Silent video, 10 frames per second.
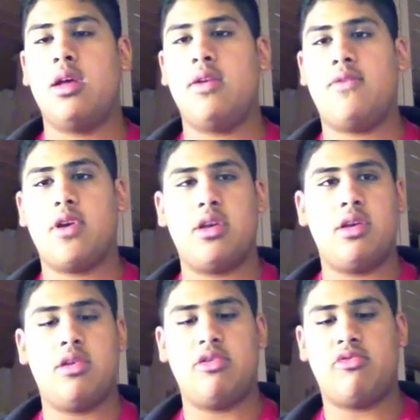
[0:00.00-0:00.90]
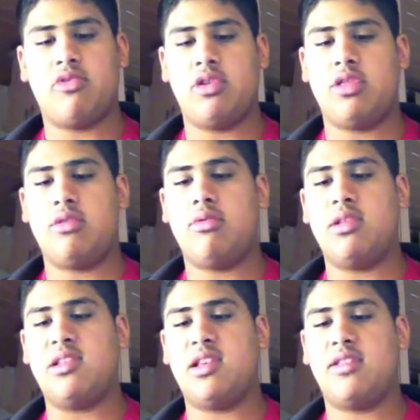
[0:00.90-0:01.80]
If I just run you through
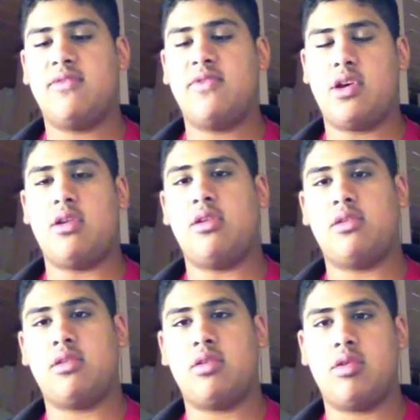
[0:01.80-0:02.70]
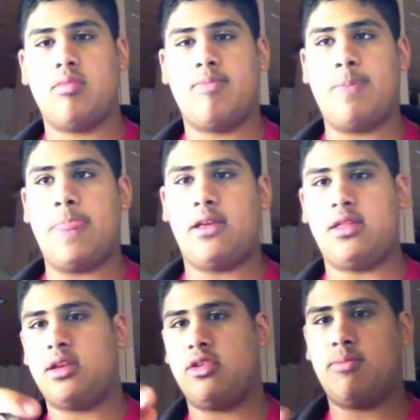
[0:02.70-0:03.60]
the 6 first, I
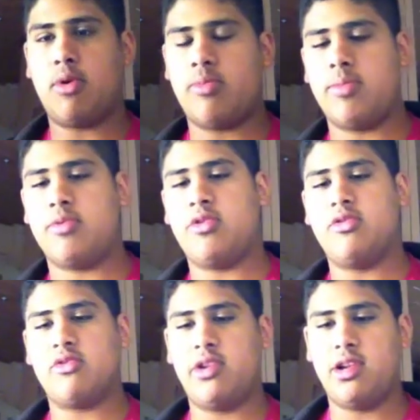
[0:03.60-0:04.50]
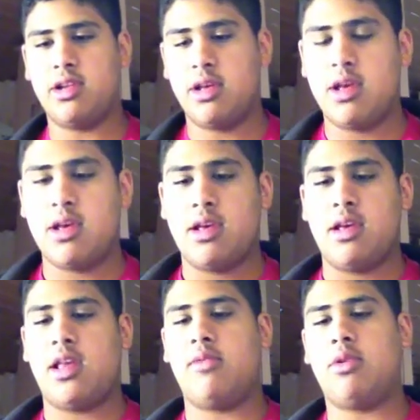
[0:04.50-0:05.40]
think they should pop up on your screen
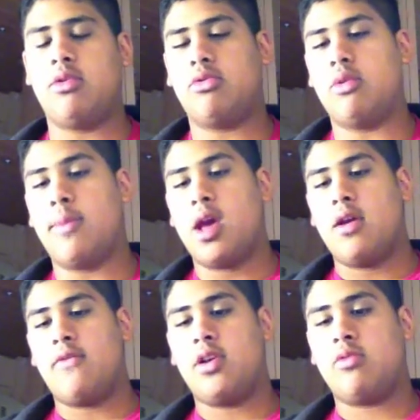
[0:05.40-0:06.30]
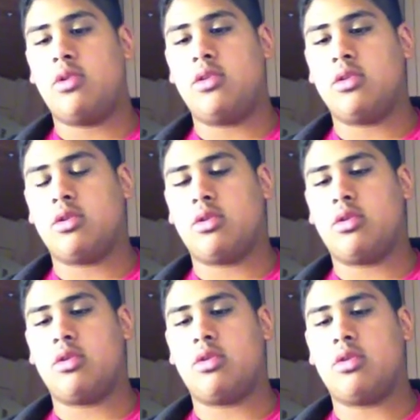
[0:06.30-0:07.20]
as we go through them. First one is
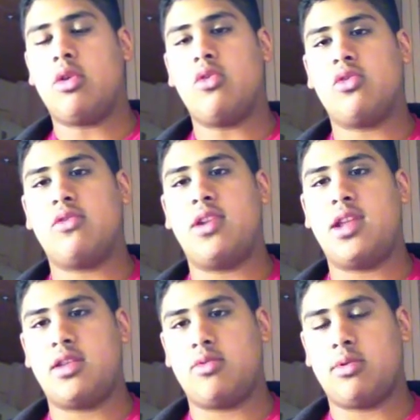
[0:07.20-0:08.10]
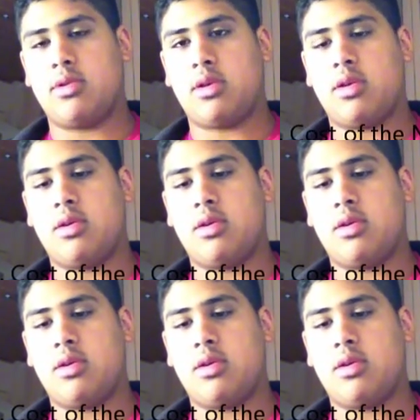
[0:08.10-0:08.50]
cost of the network.